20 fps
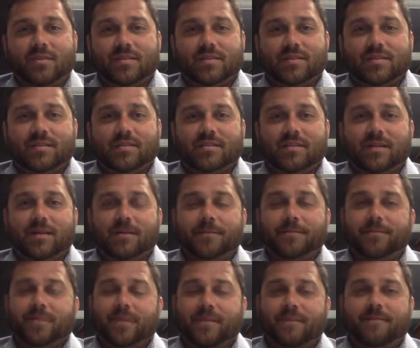This is
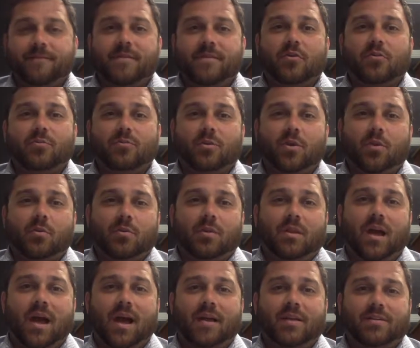Film
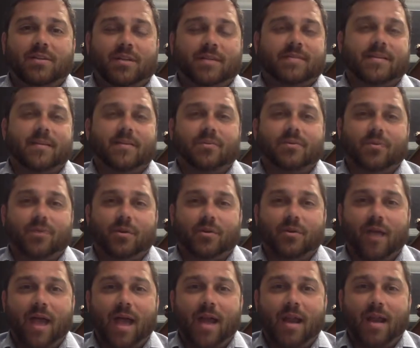Don't Lie. Check us out on
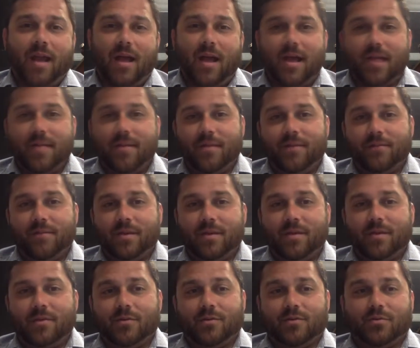Twitter at
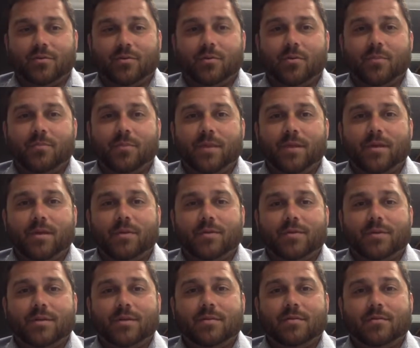
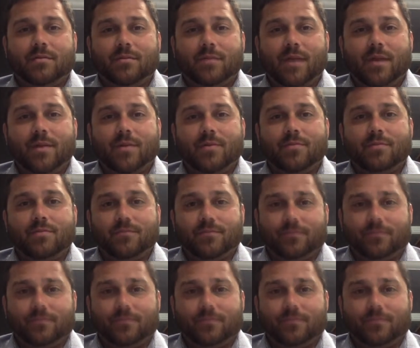IMFB_BLOG. Thank you.